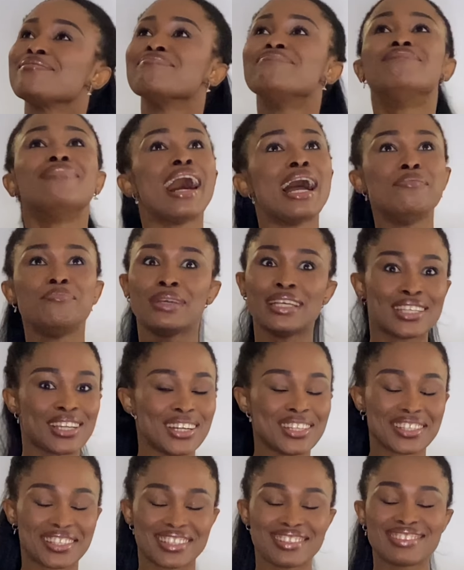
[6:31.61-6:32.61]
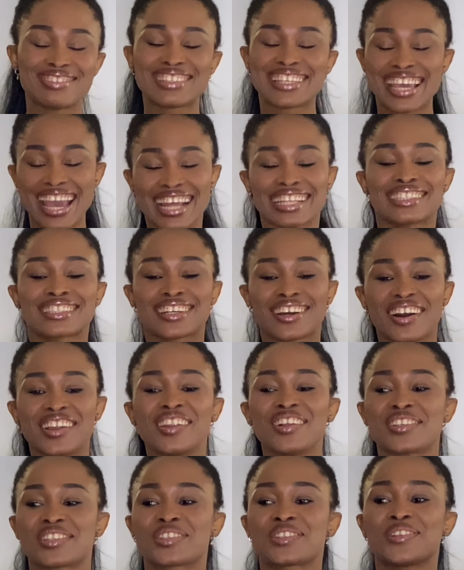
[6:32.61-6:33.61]
my mission to get
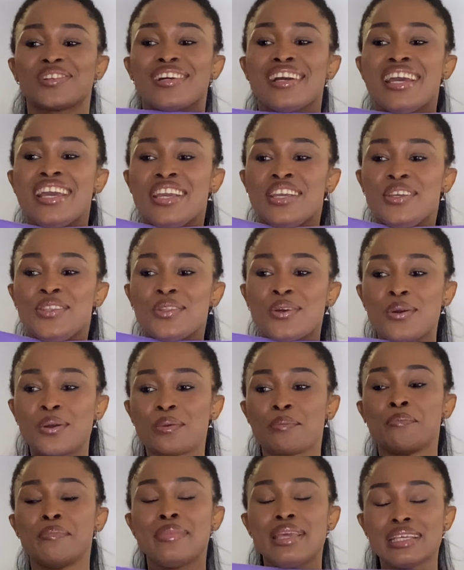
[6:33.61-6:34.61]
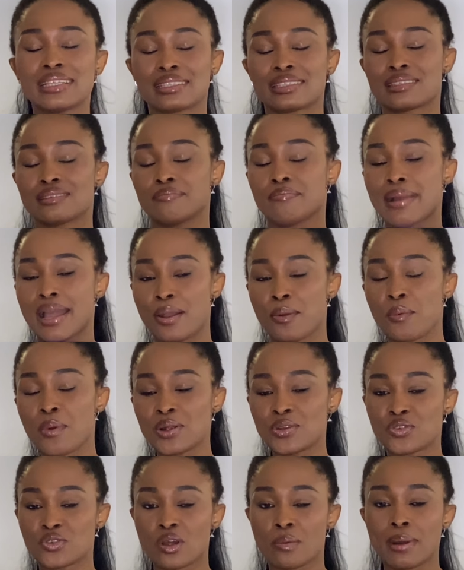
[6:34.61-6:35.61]
colors to you know mix my
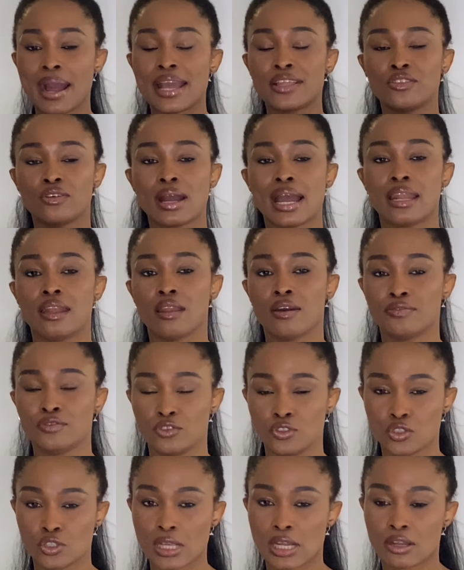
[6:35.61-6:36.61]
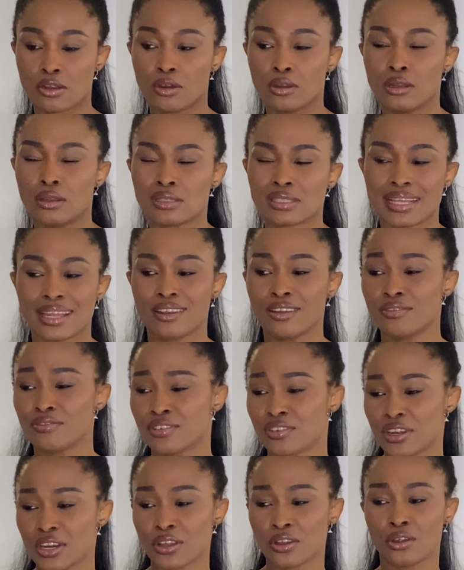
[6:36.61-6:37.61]
wardrobe i know i love neutral colors i love
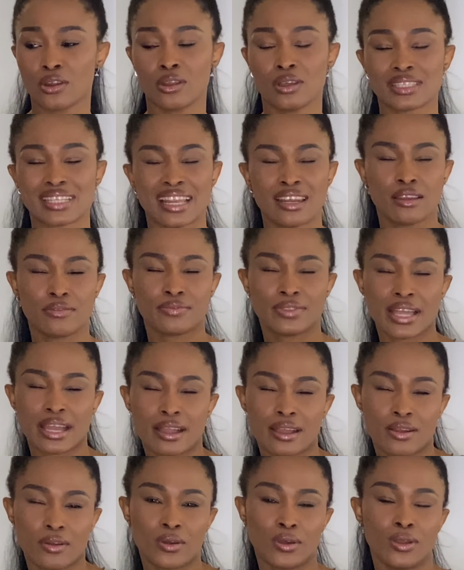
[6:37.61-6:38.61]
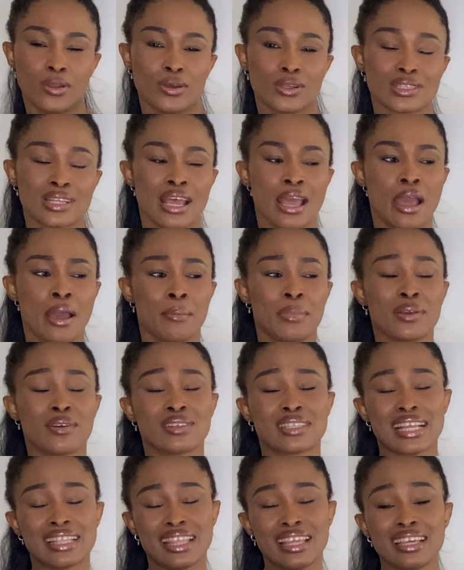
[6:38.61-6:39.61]
gray colors i love dark colors
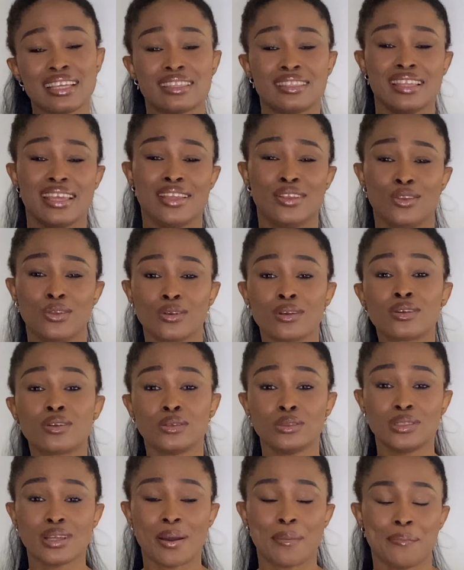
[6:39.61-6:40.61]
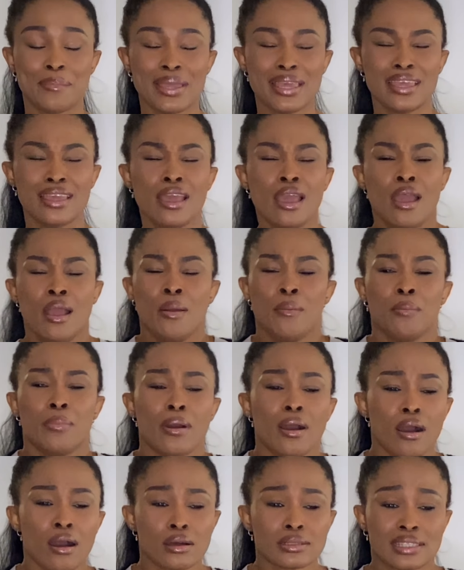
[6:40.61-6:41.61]
because i think they look good on me
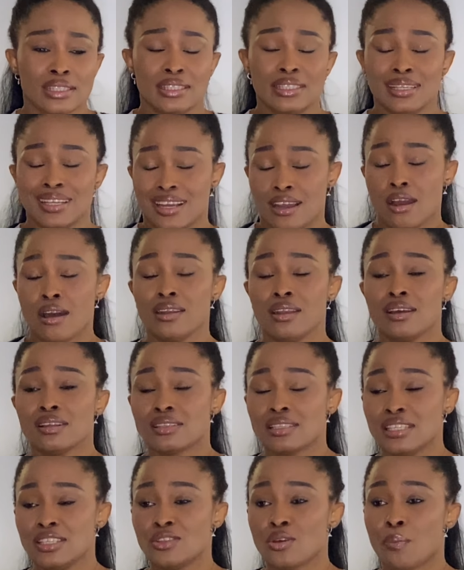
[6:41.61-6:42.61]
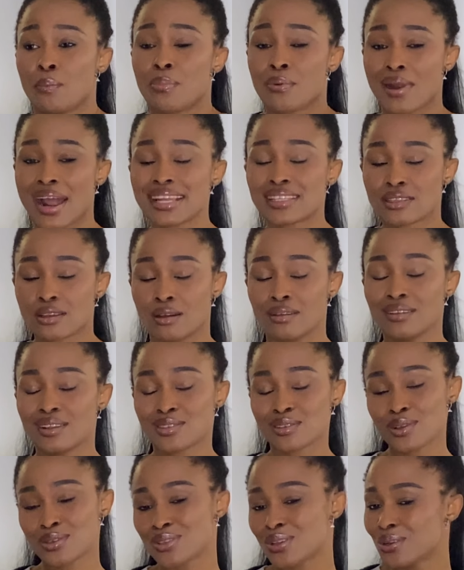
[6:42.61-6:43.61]
but colors you know bright
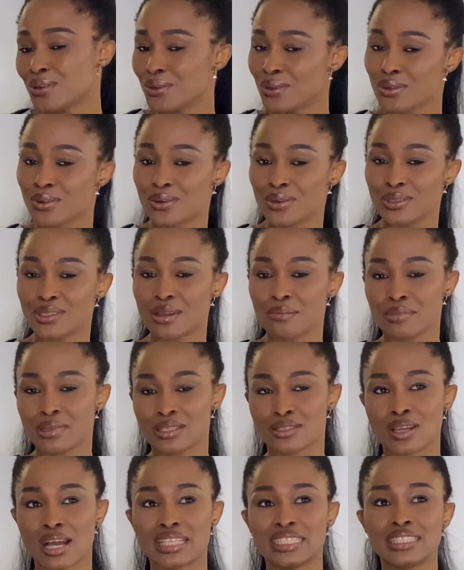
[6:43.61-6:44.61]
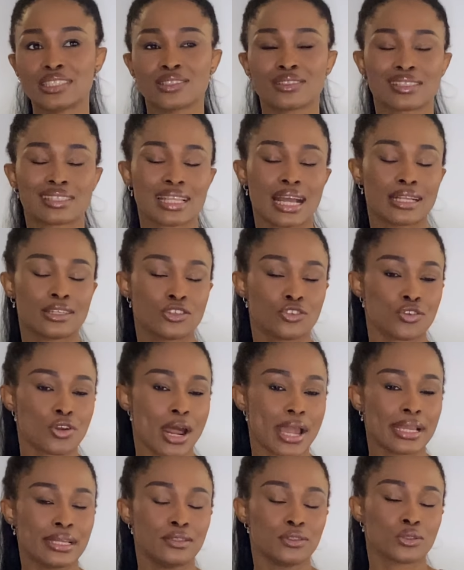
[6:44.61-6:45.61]
colors also look good on me so i need to start
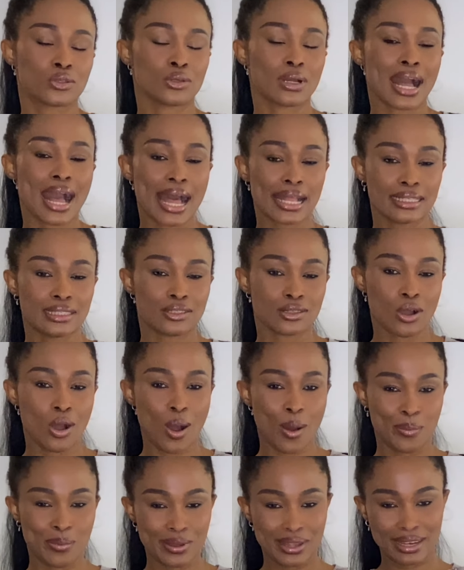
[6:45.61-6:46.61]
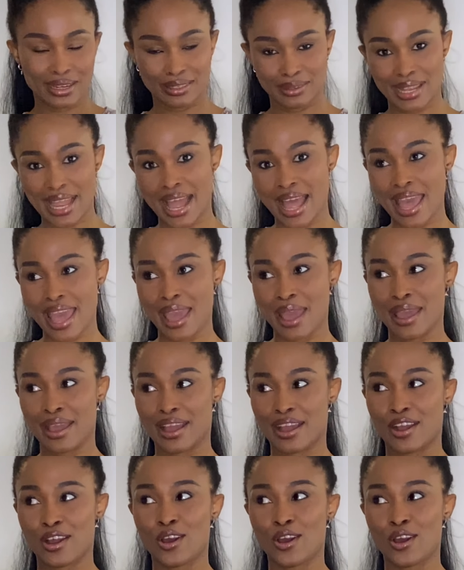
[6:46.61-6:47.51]
trying to add up the uh,